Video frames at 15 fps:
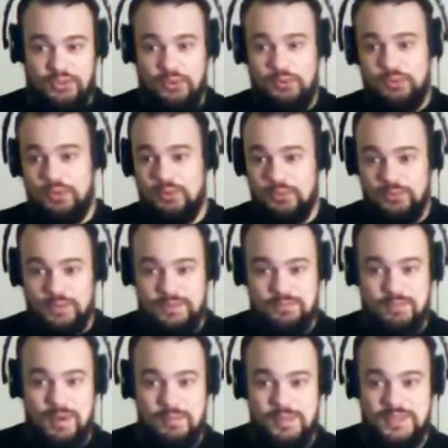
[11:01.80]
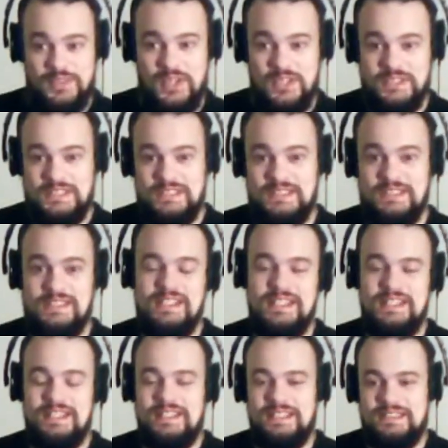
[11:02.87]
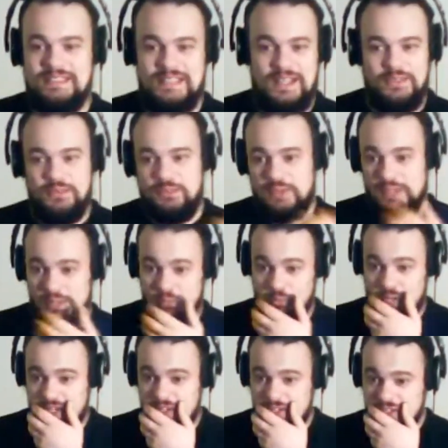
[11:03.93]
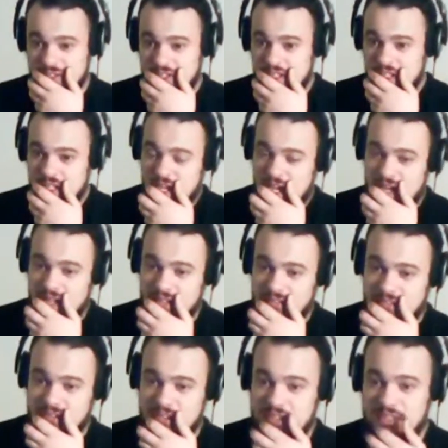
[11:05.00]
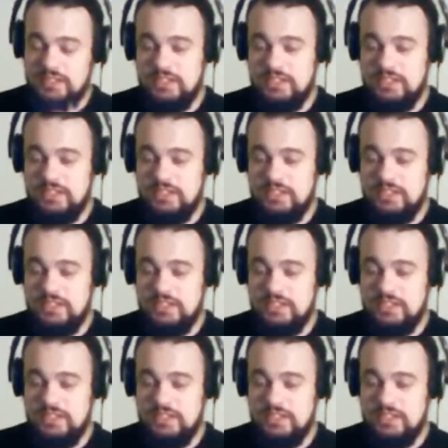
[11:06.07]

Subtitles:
solo at Mummy Dust. It sounded really weird, and